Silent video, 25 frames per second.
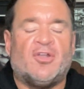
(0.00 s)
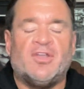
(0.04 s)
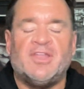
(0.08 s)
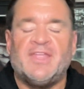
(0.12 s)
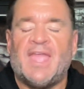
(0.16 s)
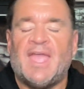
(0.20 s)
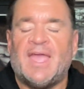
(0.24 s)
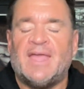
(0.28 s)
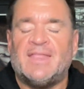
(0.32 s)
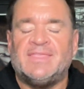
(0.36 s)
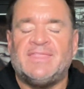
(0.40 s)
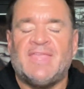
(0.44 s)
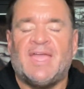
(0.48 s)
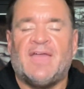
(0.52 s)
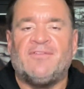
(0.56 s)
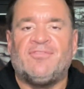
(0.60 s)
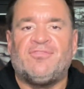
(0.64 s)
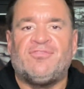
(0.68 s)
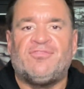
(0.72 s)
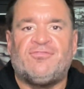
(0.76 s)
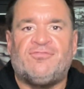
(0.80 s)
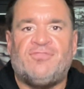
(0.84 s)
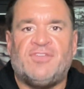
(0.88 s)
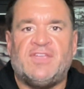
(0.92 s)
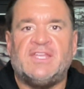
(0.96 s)
thought he had
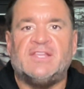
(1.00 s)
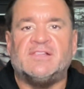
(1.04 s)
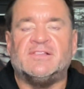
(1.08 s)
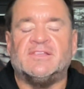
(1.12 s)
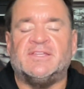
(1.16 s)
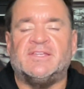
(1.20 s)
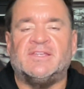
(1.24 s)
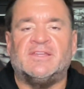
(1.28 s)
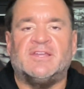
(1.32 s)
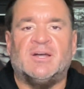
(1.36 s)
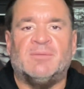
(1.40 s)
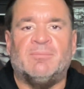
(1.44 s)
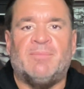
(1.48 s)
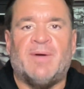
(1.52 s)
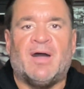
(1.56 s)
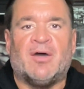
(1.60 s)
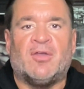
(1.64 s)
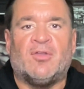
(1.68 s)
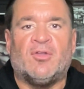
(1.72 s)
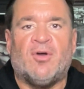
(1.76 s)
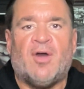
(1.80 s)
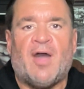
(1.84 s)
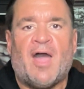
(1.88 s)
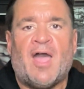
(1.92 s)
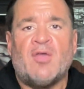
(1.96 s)
that feeling
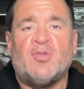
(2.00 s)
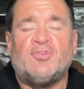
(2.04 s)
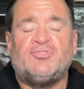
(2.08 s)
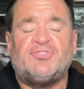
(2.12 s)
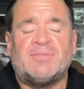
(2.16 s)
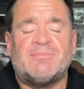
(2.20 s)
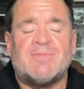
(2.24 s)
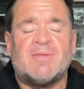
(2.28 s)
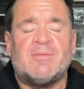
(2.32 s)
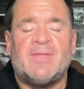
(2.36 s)
about Ohio State.